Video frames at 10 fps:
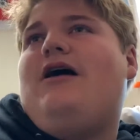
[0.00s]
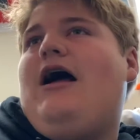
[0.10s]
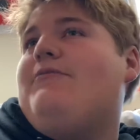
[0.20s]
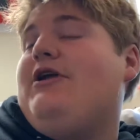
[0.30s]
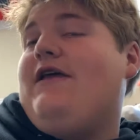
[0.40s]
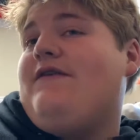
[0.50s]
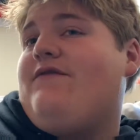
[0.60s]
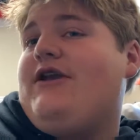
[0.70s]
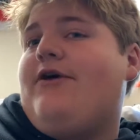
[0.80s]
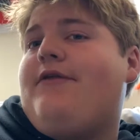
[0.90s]
I'm gonna end the
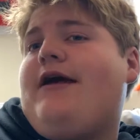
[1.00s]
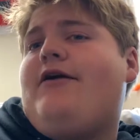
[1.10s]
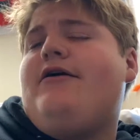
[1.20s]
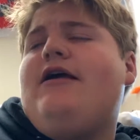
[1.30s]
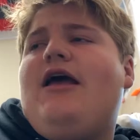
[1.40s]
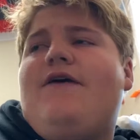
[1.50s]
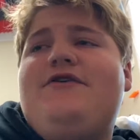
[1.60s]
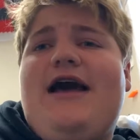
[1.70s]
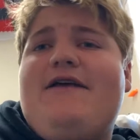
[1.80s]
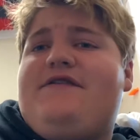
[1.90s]
video there. If
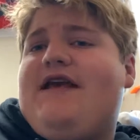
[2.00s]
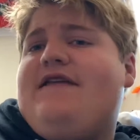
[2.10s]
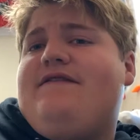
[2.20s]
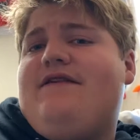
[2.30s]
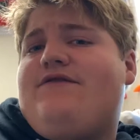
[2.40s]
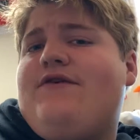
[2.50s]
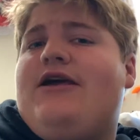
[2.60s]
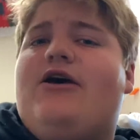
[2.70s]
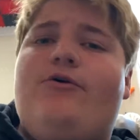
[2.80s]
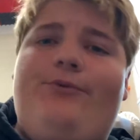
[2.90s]
you guys liked this
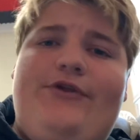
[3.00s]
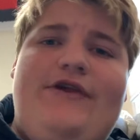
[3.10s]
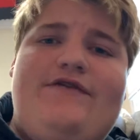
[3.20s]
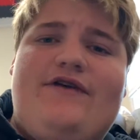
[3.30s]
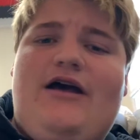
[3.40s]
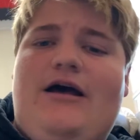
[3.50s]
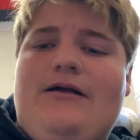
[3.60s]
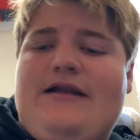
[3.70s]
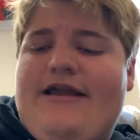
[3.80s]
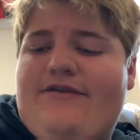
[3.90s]
video, please
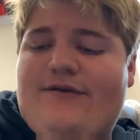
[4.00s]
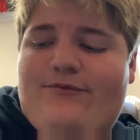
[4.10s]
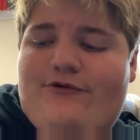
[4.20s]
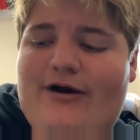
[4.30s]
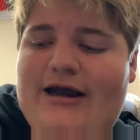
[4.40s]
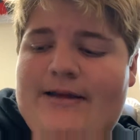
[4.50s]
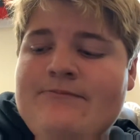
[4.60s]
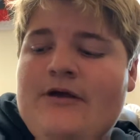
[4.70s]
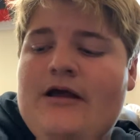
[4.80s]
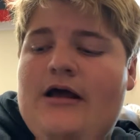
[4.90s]
like and
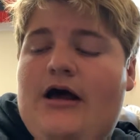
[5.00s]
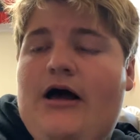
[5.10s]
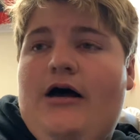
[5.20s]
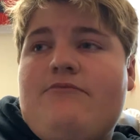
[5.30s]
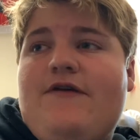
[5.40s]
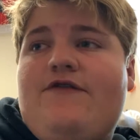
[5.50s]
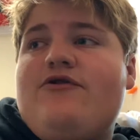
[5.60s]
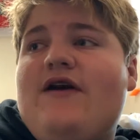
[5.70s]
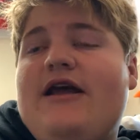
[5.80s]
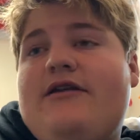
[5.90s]
subscribe. If you
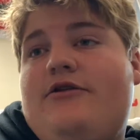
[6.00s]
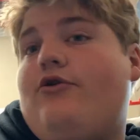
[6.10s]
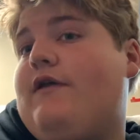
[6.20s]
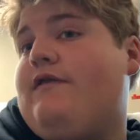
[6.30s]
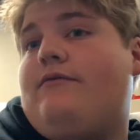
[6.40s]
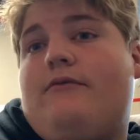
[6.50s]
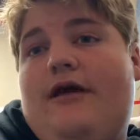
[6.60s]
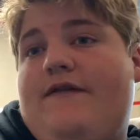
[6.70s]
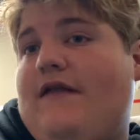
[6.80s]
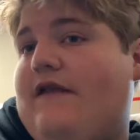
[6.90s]
didn't, you can
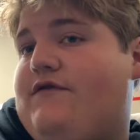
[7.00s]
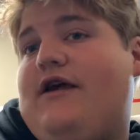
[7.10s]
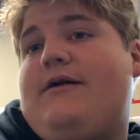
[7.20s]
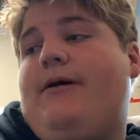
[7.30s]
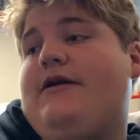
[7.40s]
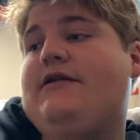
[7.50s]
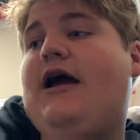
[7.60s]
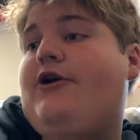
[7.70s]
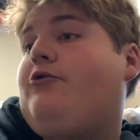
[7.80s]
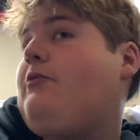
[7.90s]
hit that dislike button.
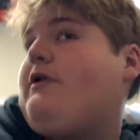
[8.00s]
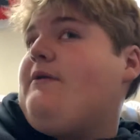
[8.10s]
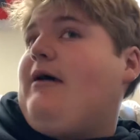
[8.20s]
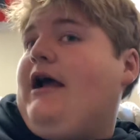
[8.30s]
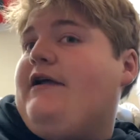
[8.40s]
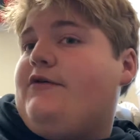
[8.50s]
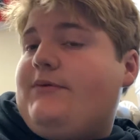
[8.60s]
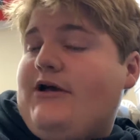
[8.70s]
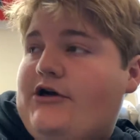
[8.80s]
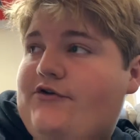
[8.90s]
I don't really mind, to
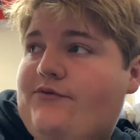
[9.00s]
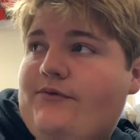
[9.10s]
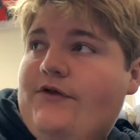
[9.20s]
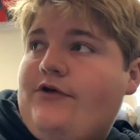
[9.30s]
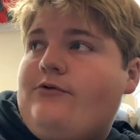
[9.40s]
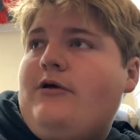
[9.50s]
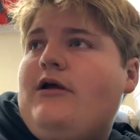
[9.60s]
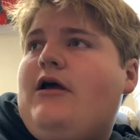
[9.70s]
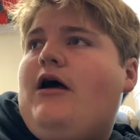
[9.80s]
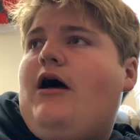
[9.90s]
be honest with you.
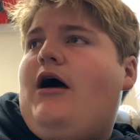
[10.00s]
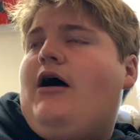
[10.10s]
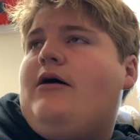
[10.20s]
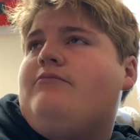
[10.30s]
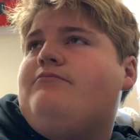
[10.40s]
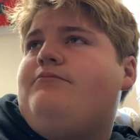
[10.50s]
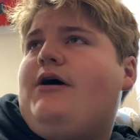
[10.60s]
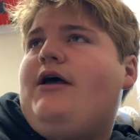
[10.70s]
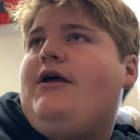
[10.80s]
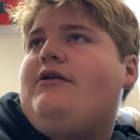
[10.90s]

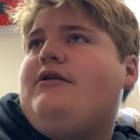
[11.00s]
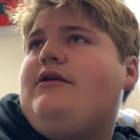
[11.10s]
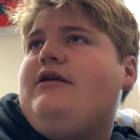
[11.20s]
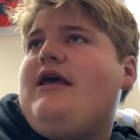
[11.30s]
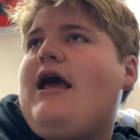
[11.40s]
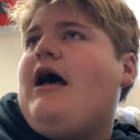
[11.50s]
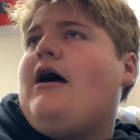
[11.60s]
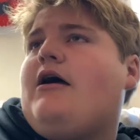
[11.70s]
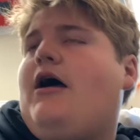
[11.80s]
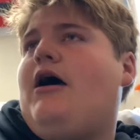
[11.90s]
But
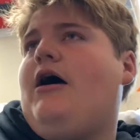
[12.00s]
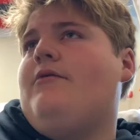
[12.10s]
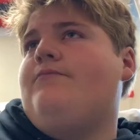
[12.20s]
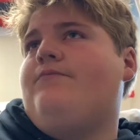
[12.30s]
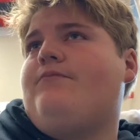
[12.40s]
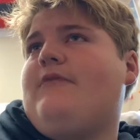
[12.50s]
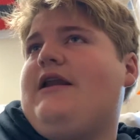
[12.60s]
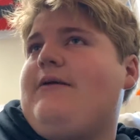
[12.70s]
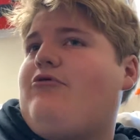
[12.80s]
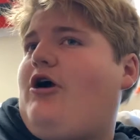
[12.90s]
yeah,
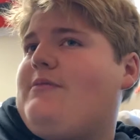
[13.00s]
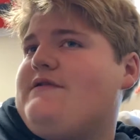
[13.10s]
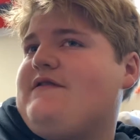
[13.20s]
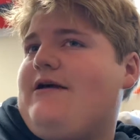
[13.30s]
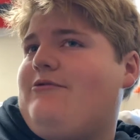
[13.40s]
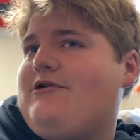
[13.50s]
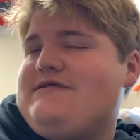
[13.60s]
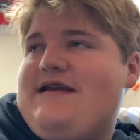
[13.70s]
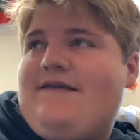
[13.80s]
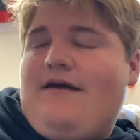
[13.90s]
and I promise I wouldn't
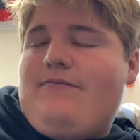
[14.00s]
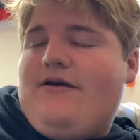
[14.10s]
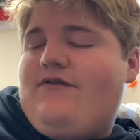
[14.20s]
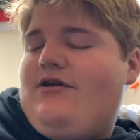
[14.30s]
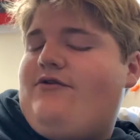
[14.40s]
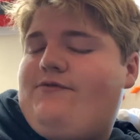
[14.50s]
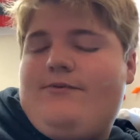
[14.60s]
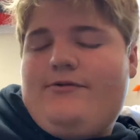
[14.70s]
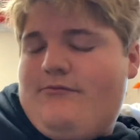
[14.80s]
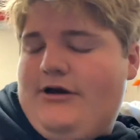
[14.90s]
say that in my videos,
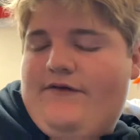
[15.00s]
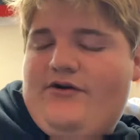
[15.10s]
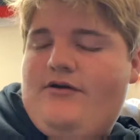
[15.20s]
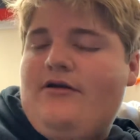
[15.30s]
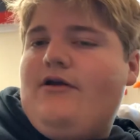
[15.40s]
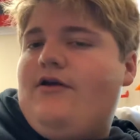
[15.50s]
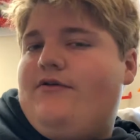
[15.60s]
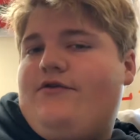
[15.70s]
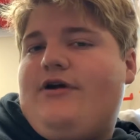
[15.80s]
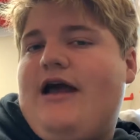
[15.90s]
but whatever.
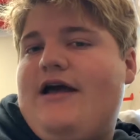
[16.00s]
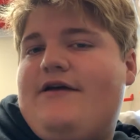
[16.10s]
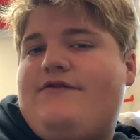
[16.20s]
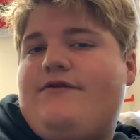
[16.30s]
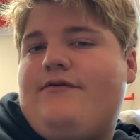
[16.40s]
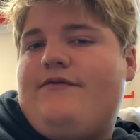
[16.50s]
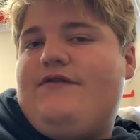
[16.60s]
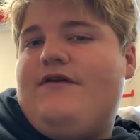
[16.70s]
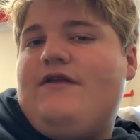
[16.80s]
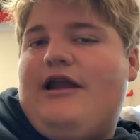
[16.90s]
So guys,
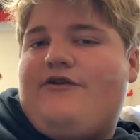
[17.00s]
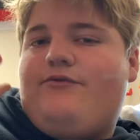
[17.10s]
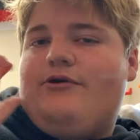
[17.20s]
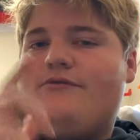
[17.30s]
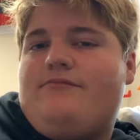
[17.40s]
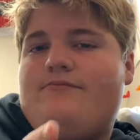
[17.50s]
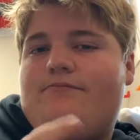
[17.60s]
see you in the next one.